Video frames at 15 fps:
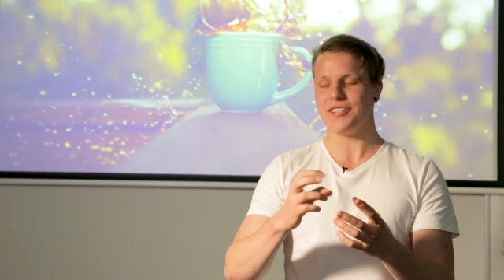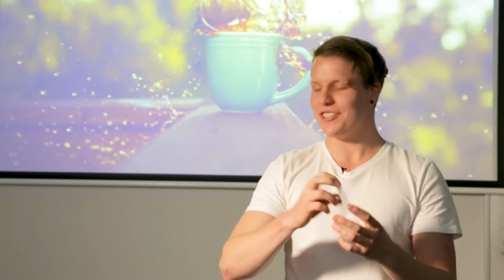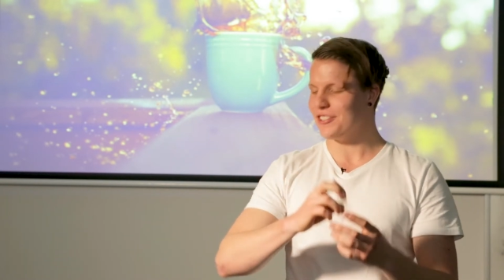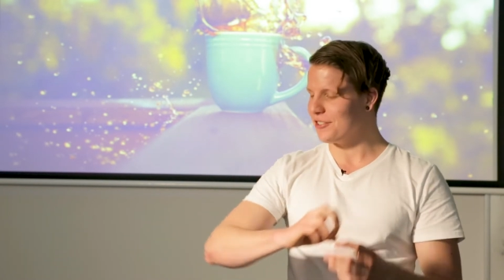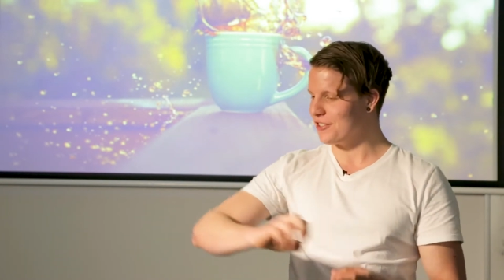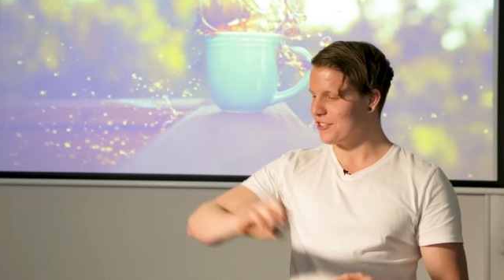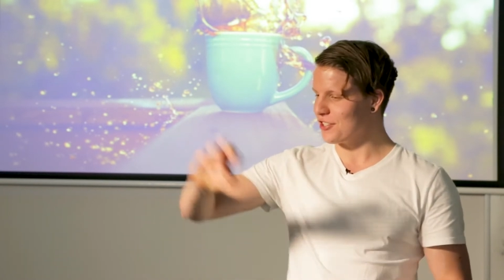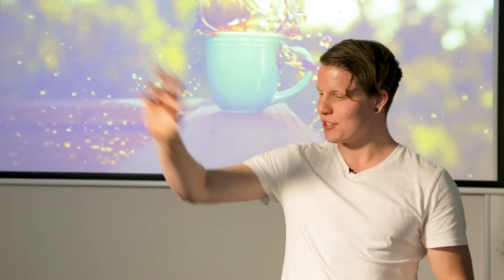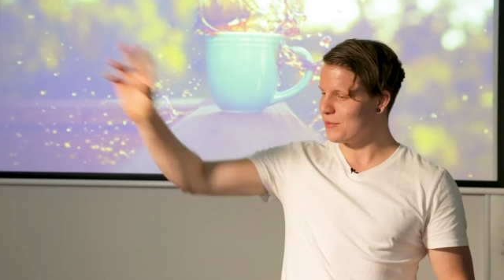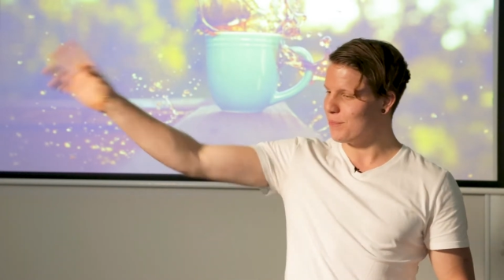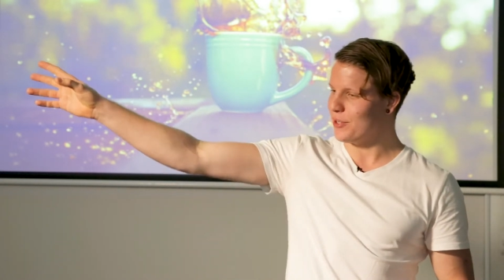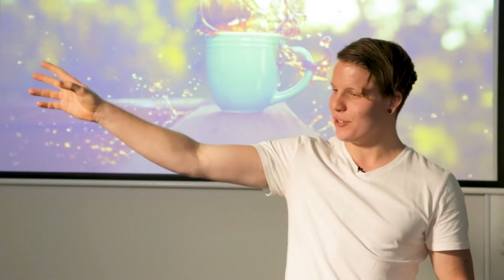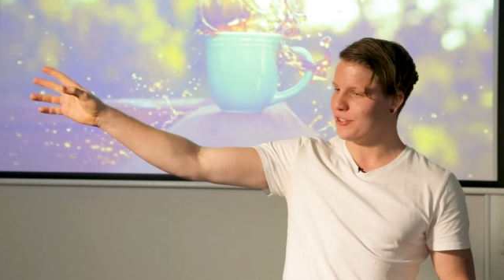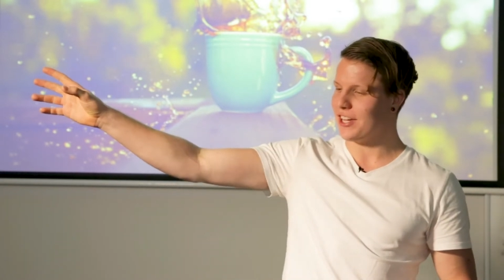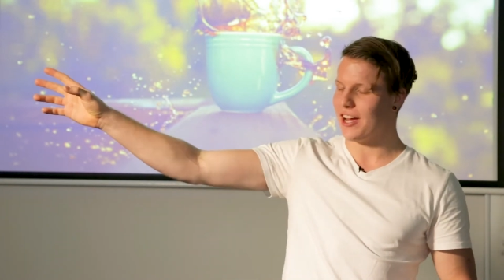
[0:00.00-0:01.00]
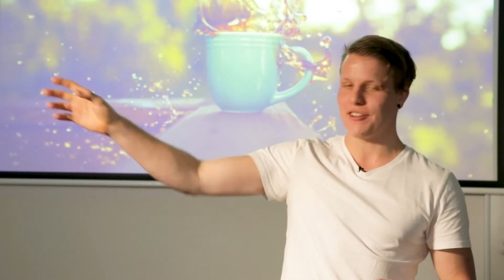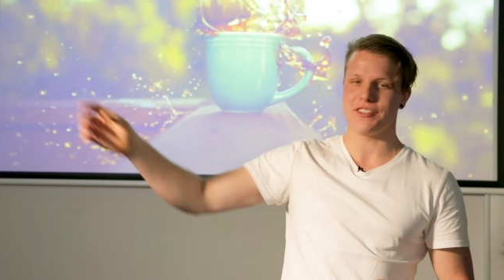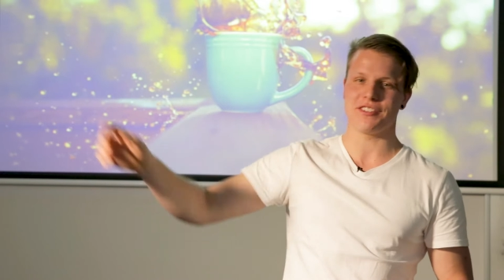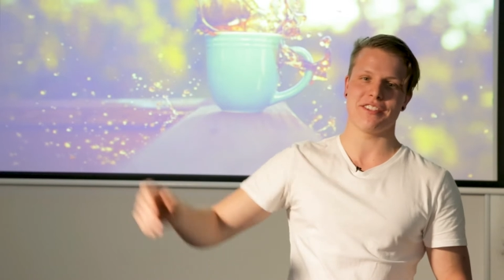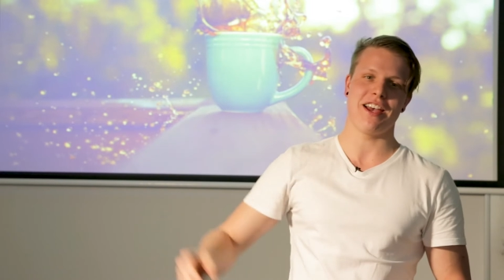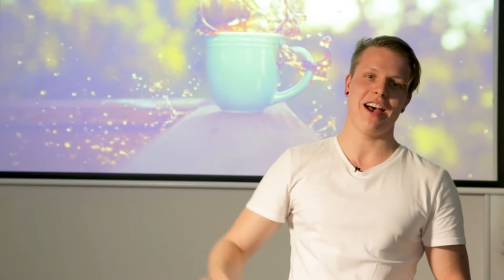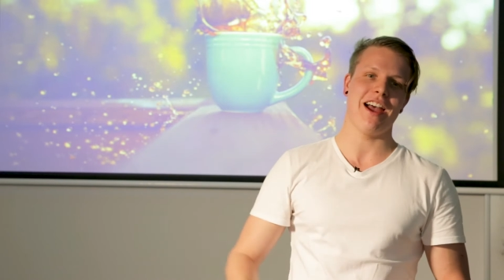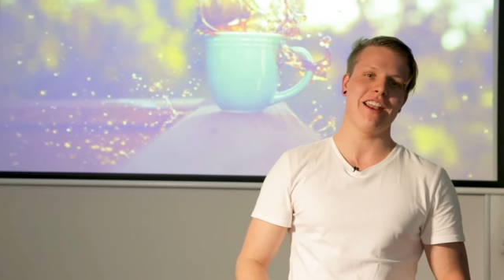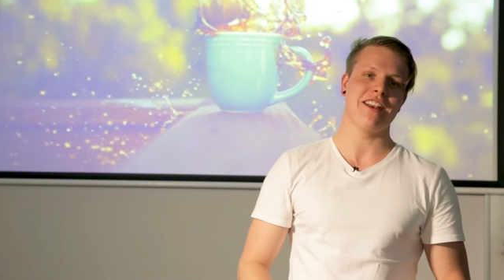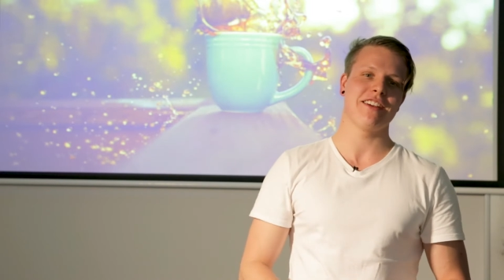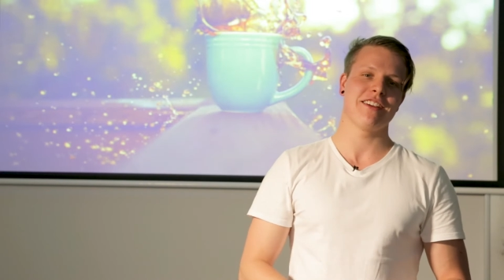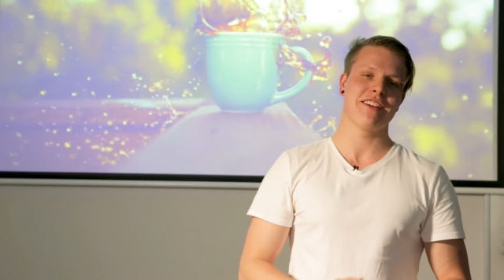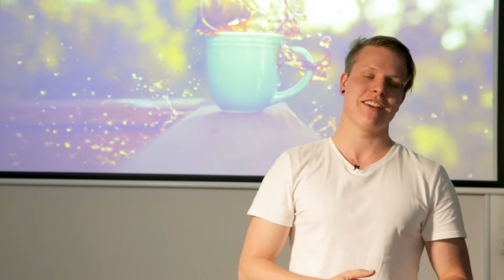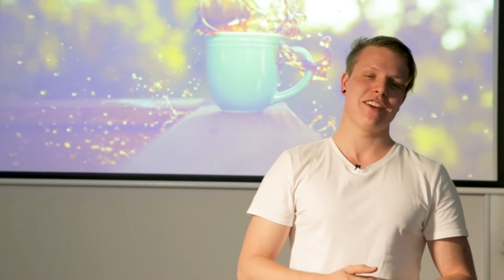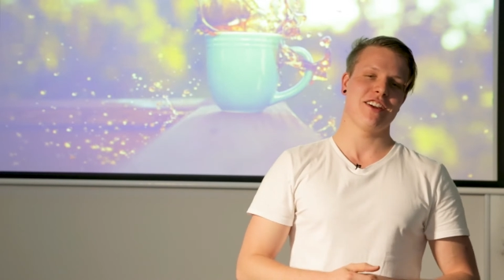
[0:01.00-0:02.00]
until it just spilt out the side.
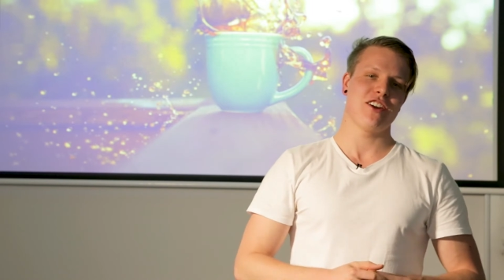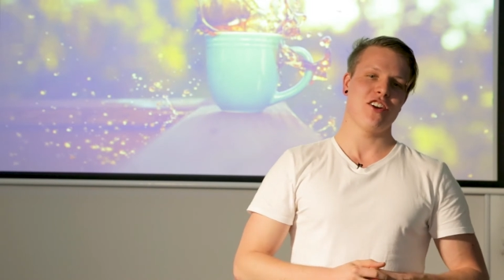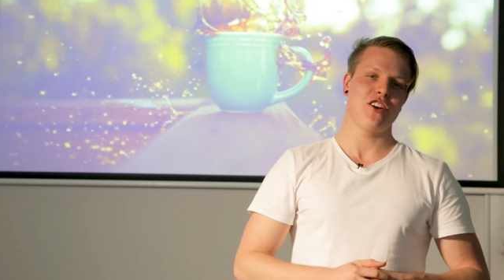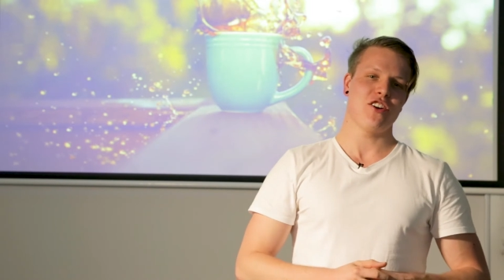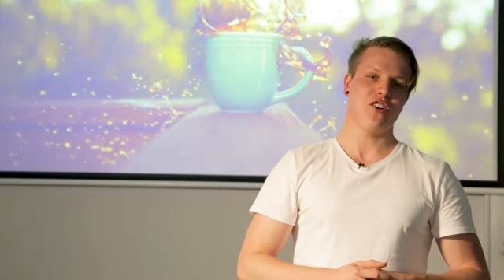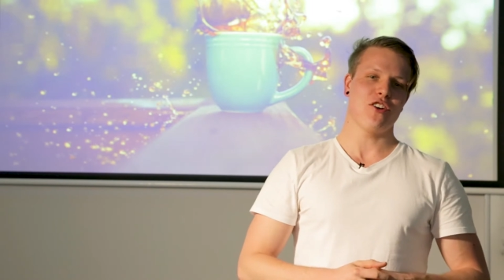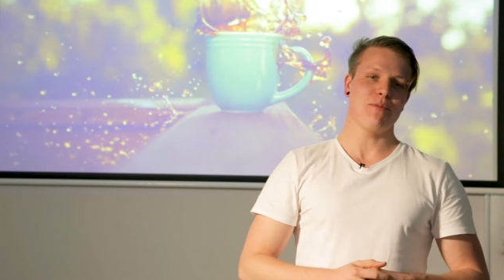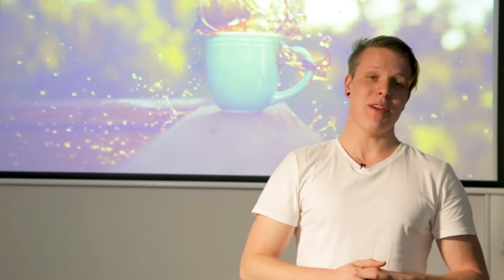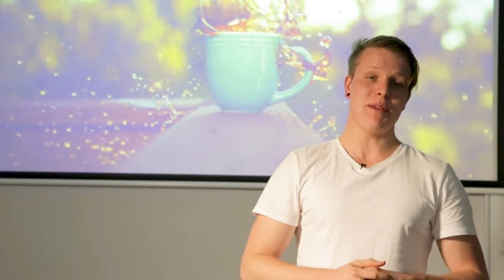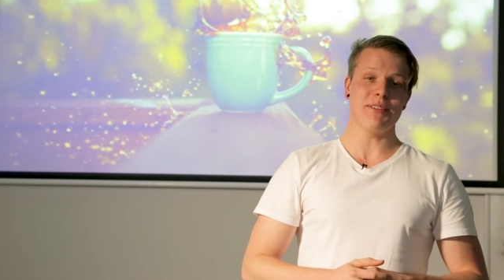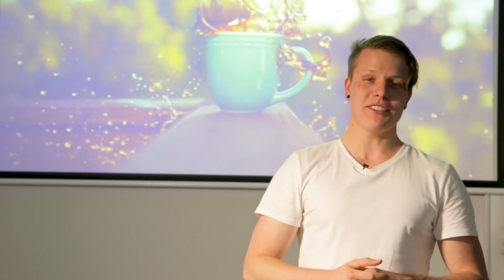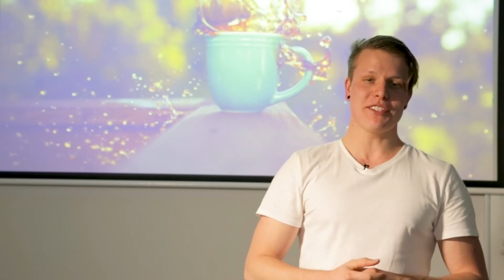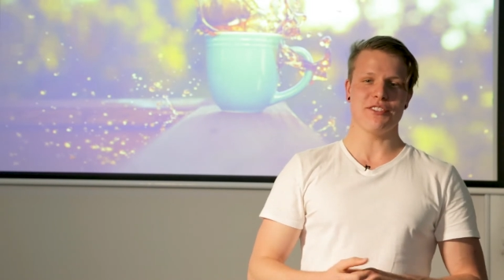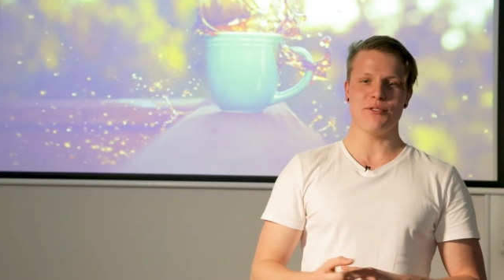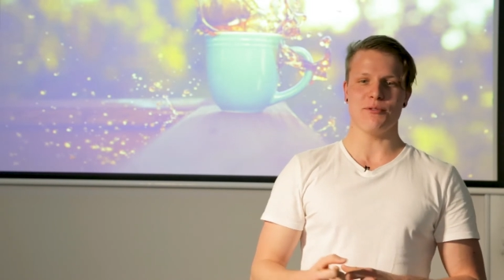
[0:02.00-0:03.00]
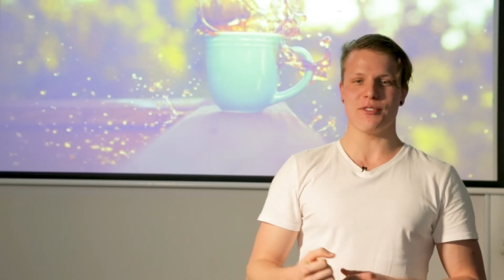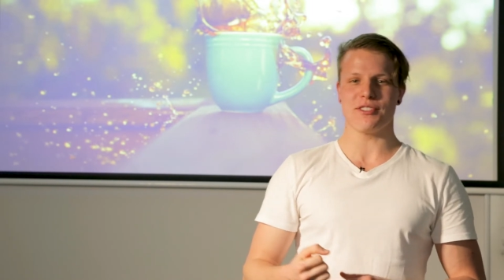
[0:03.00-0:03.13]
Or maybe it's because you